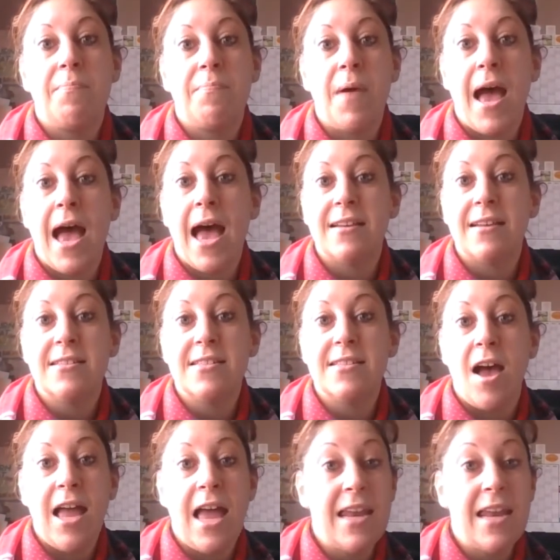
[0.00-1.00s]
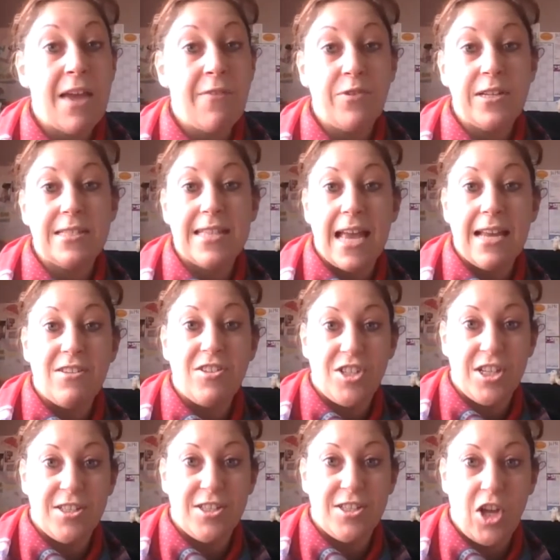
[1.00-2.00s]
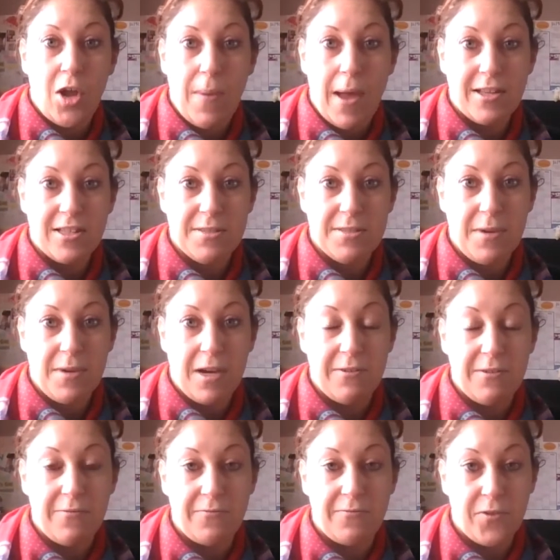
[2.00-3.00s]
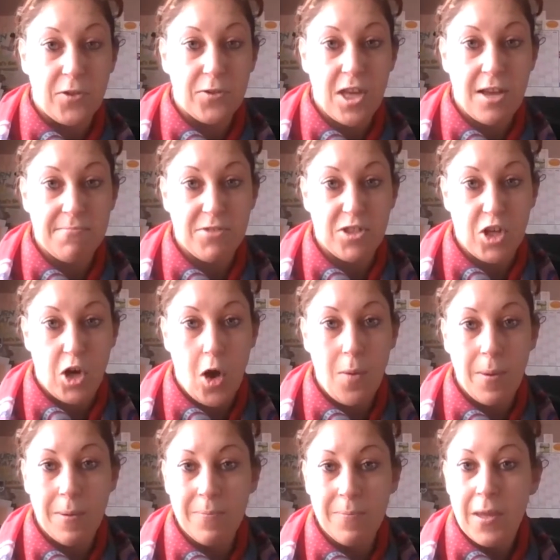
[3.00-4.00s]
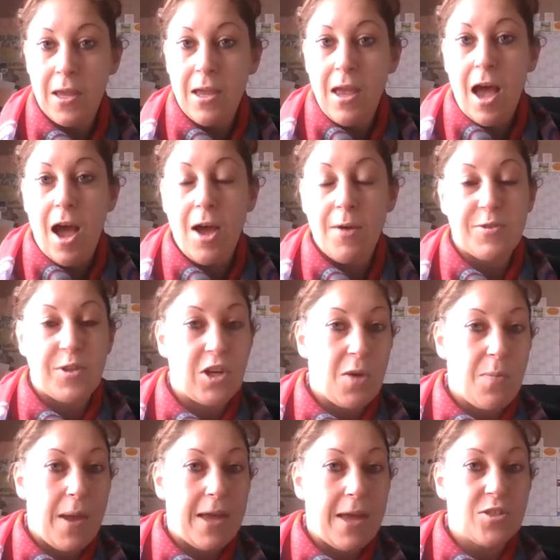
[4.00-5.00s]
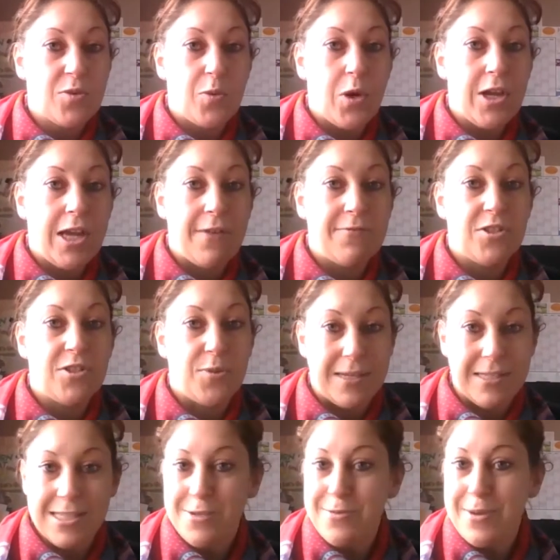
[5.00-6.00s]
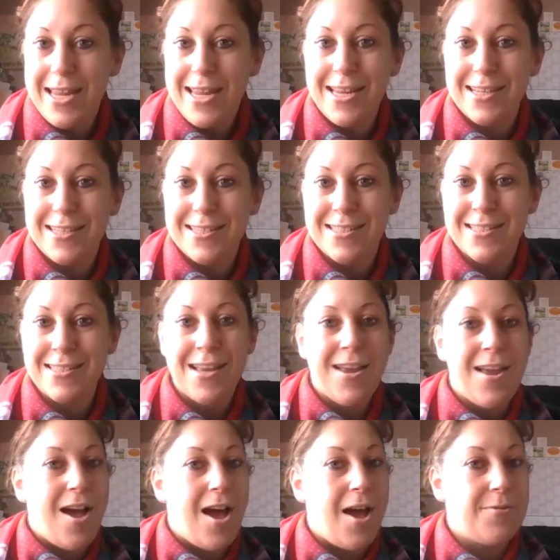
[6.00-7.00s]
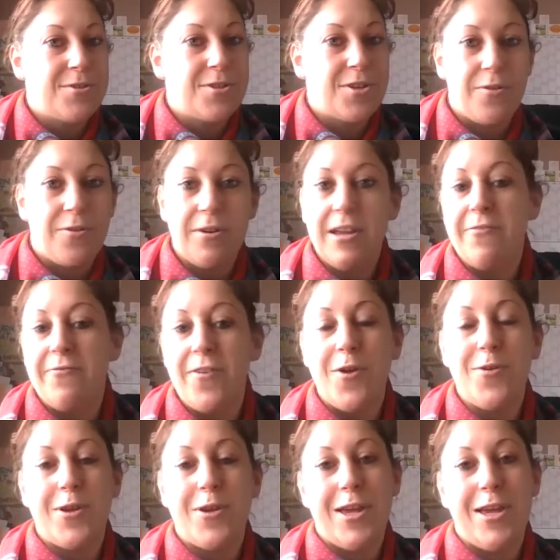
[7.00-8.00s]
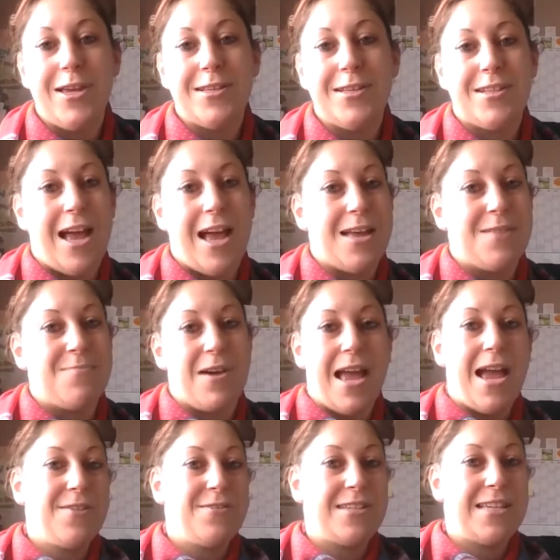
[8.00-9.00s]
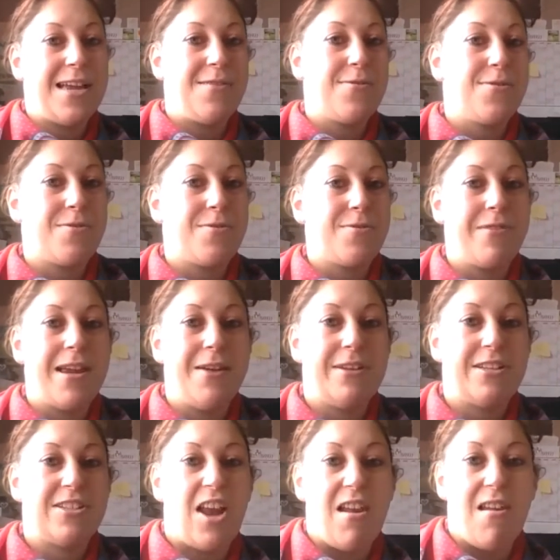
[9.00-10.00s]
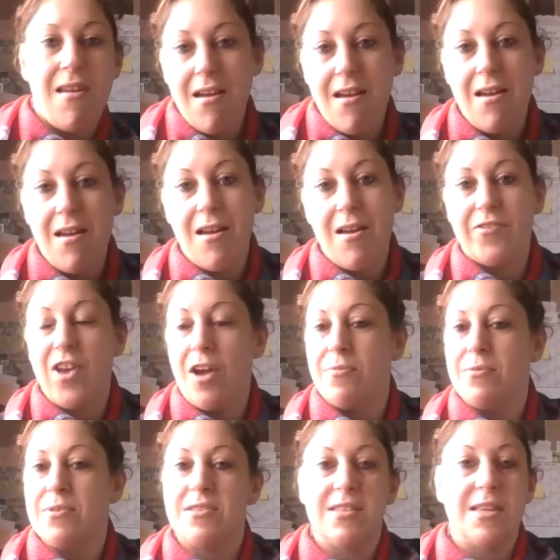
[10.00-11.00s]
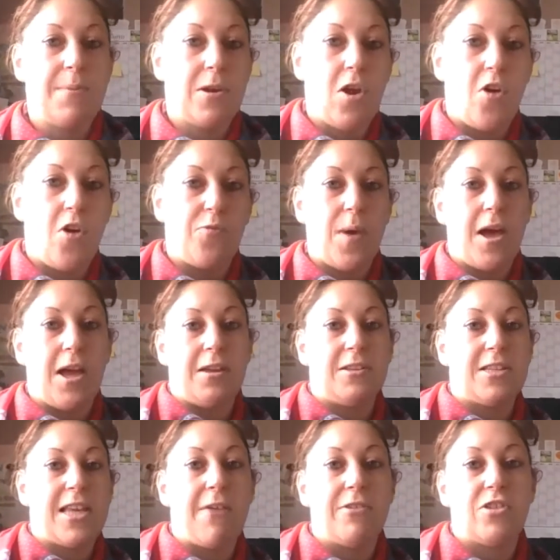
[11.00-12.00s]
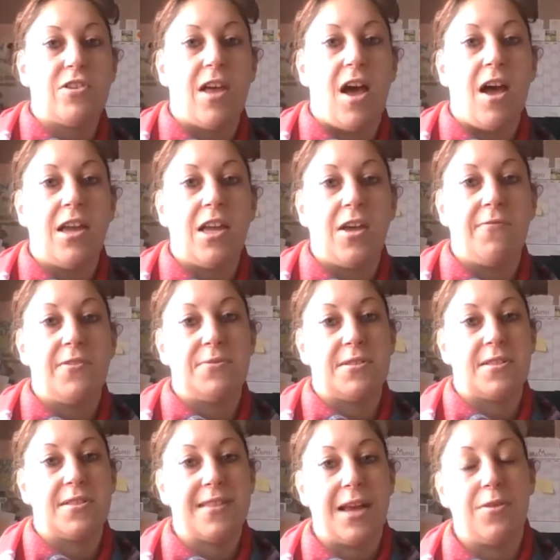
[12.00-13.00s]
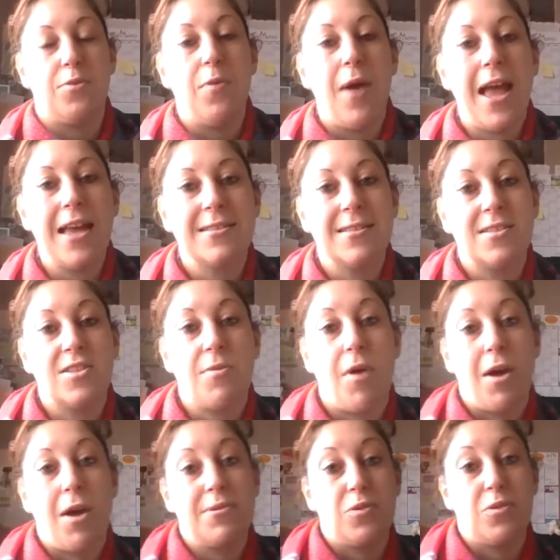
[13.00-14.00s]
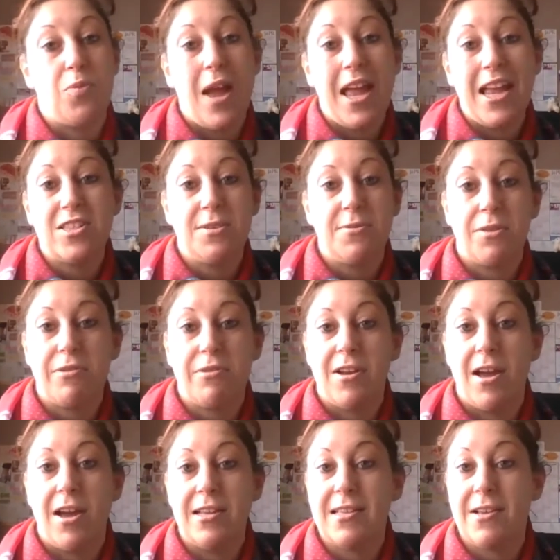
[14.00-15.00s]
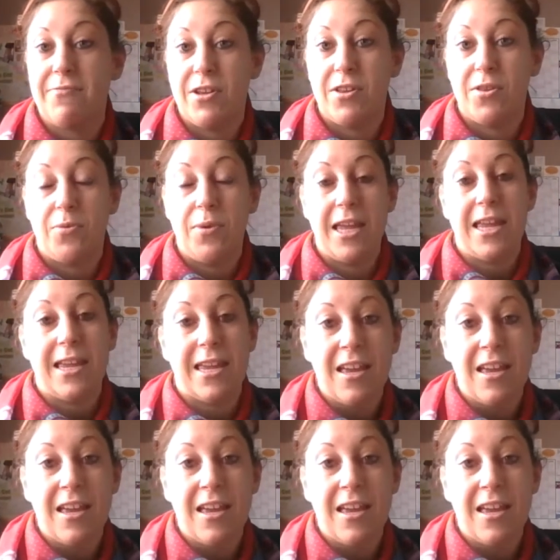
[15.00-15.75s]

And I had every intention to go back to my full-time job. I was going to go back to work after 20 weeks. I was career focused. I had my Audi A3, which I loved. I was zipping off. My territory that I covered was the Southwest, so I was away 2 or 3 nights every other week,